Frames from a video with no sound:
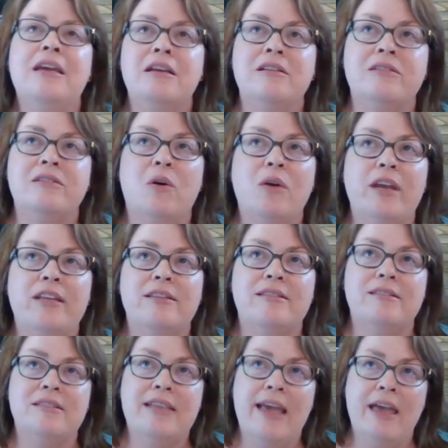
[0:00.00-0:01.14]
So
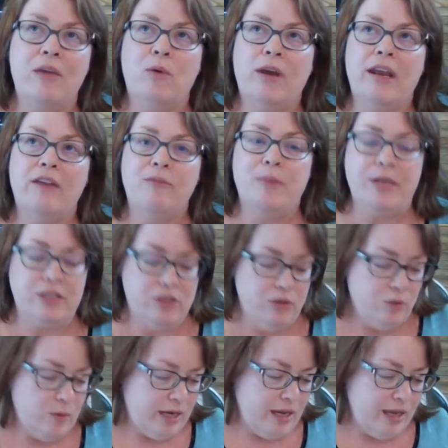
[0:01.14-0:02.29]
instead, what I've been
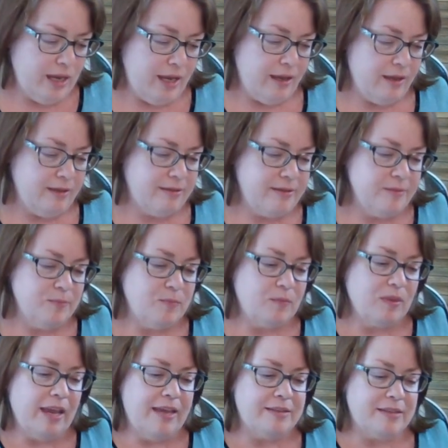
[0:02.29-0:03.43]
doing is,
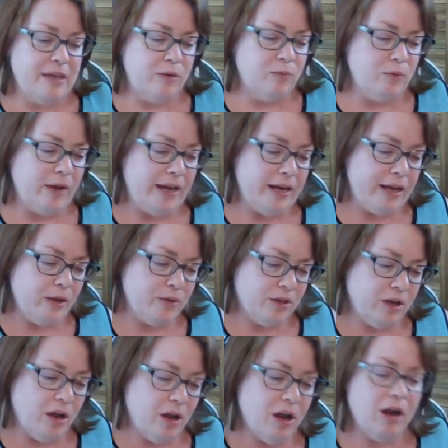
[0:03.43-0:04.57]
as I write out the
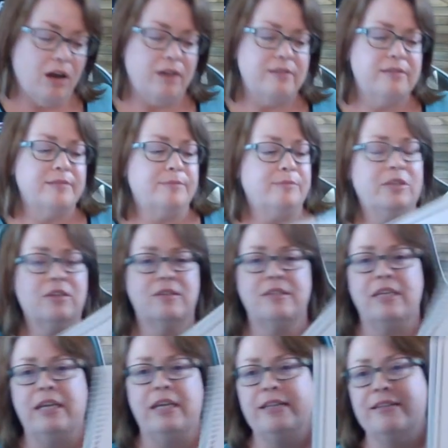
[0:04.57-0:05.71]
cards, you'll
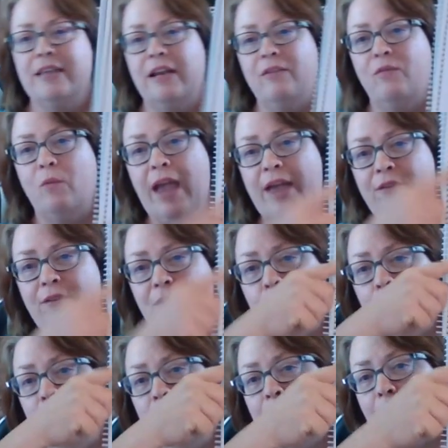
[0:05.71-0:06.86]
see instead of having
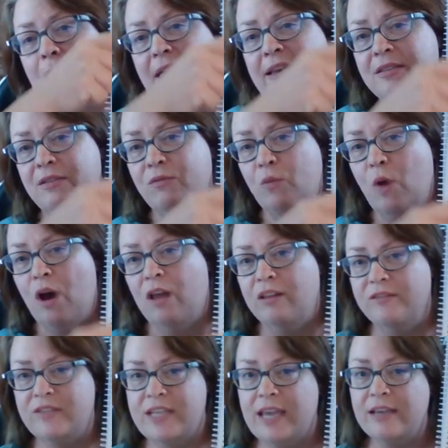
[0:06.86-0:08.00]
one massive wall
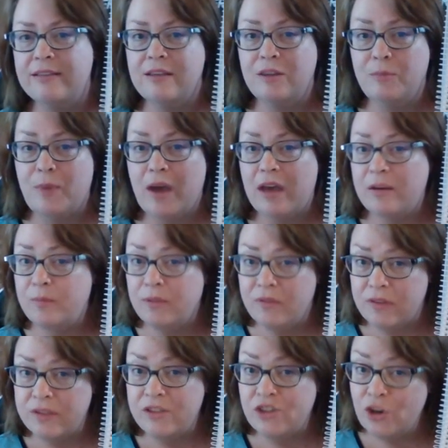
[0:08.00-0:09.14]
of text at the bottom of
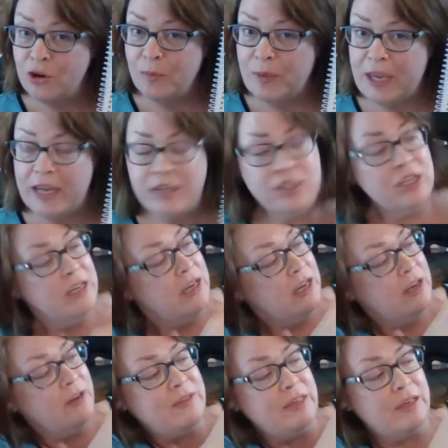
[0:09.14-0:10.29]
this journal page,
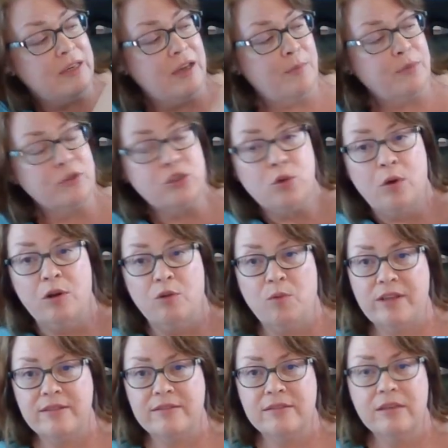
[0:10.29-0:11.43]
you see a couple shorter
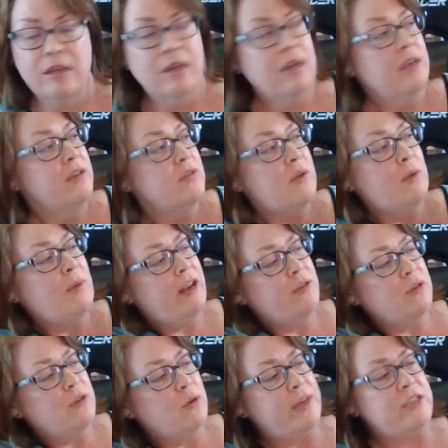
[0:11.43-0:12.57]
ones. So I write out
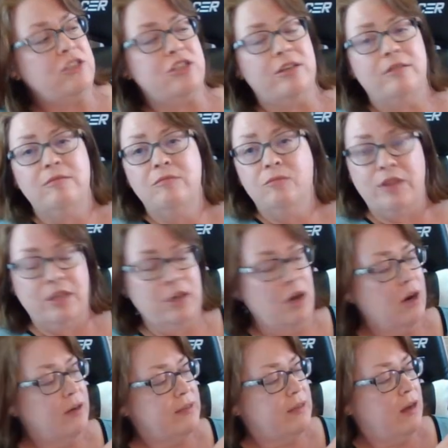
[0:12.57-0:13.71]
the question, what the
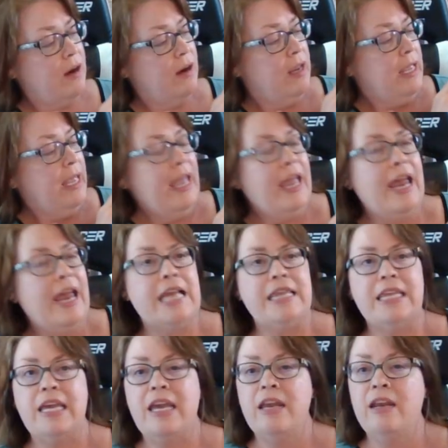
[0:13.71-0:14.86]
cards are,
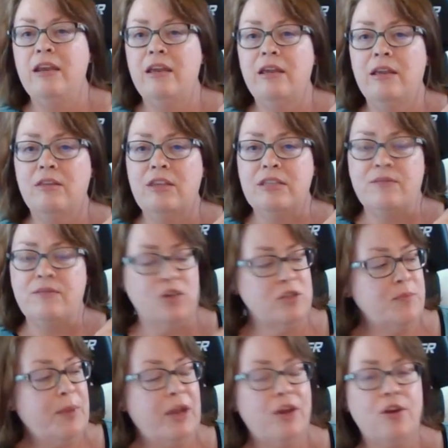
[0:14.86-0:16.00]
and then this
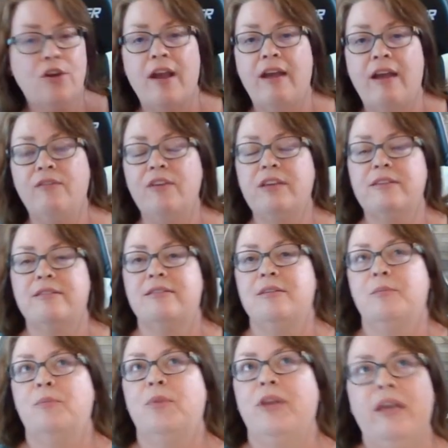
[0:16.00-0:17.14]
first paragraph is
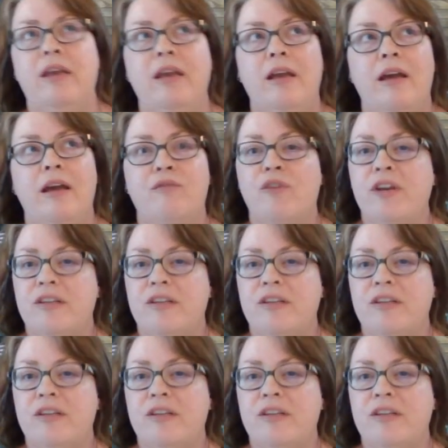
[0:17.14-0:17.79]
simply free